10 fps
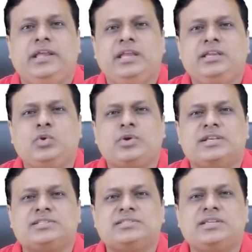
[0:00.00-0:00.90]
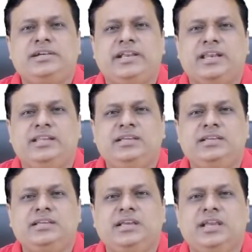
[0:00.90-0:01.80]
dengue cases in Delhi
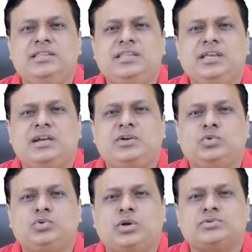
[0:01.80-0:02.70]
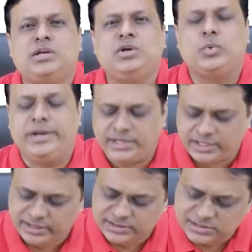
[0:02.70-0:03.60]
in the year
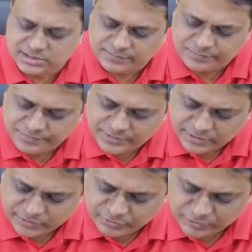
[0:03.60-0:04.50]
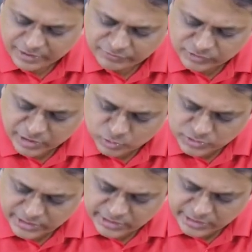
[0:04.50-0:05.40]
2020 is
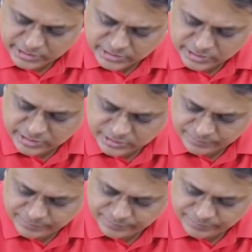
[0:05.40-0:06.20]
5000 cases.